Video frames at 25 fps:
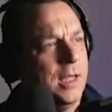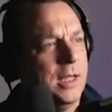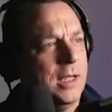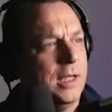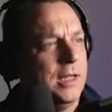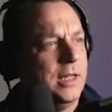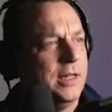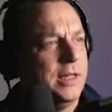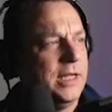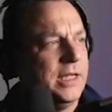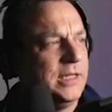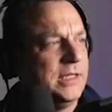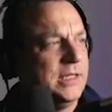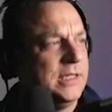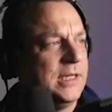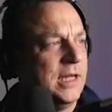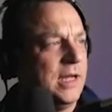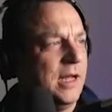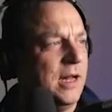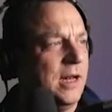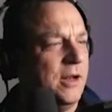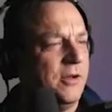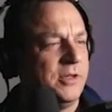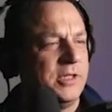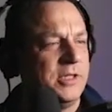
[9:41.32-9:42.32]
There's
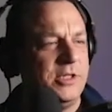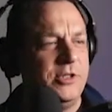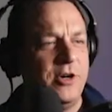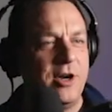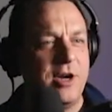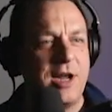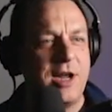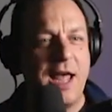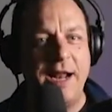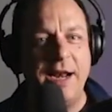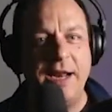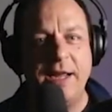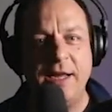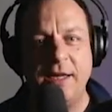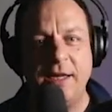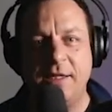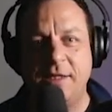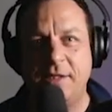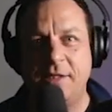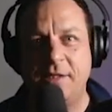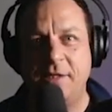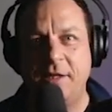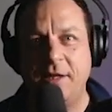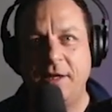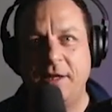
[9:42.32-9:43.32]
lots of drug
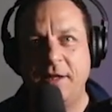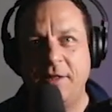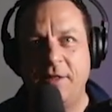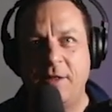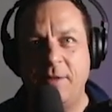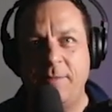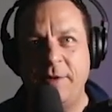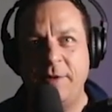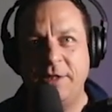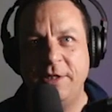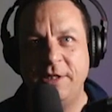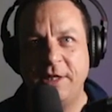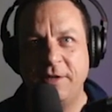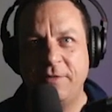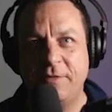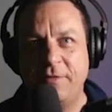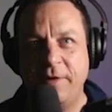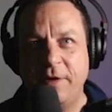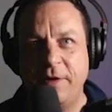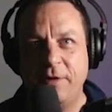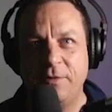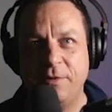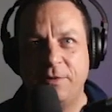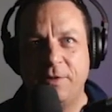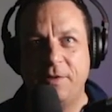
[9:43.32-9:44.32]
addicts. The music
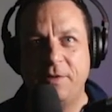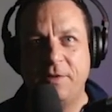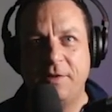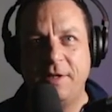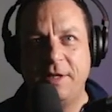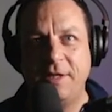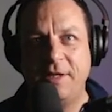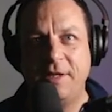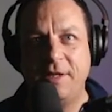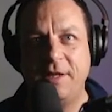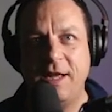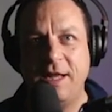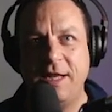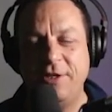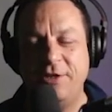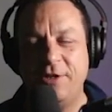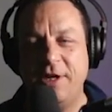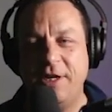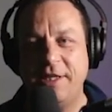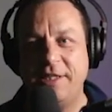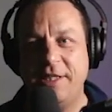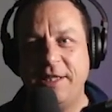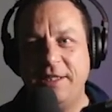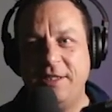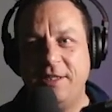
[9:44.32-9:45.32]
feels
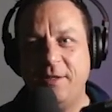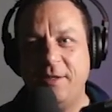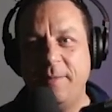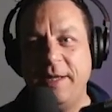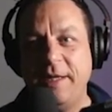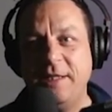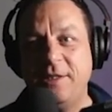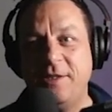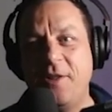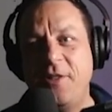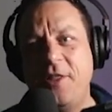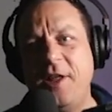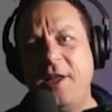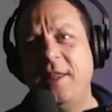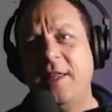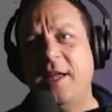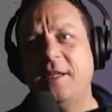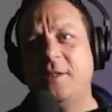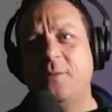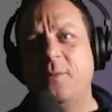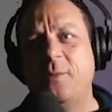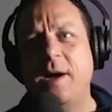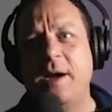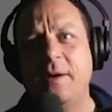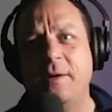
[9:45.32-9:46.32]
interesting to me. So I think
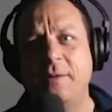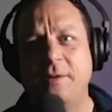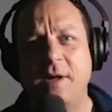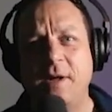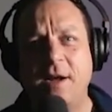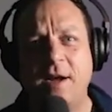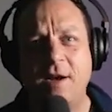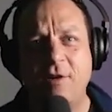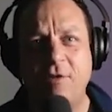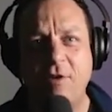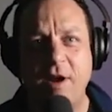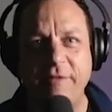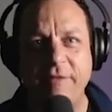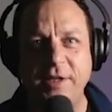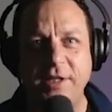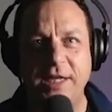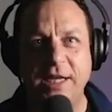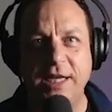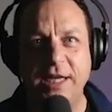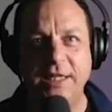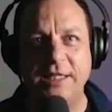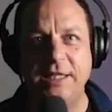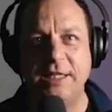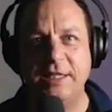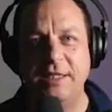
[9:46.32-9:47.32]
that's why I
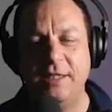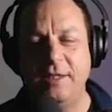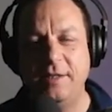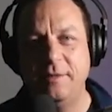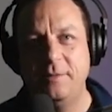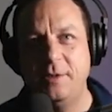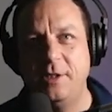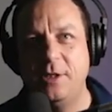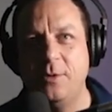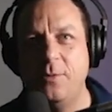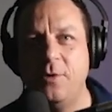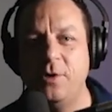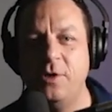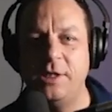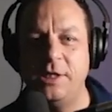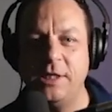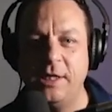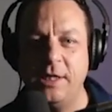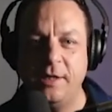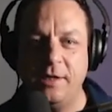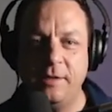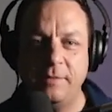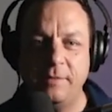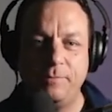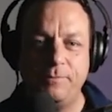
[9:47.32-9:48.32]
gravitated towards
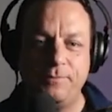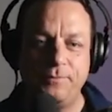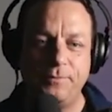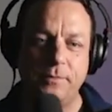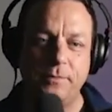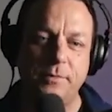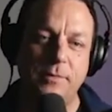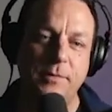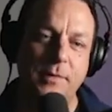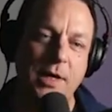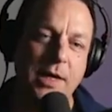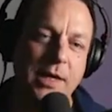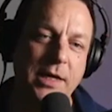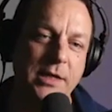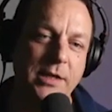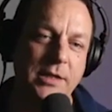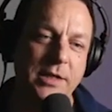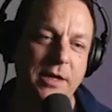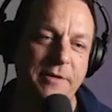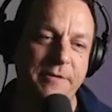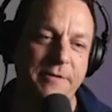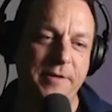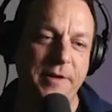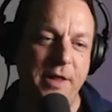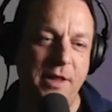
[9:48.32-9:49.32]
it
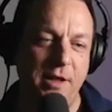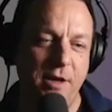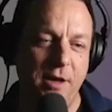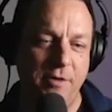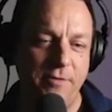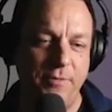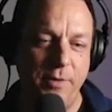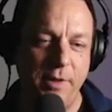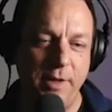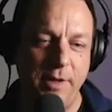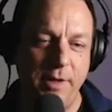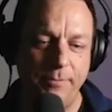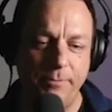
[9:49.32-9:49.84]
and fell in love with it.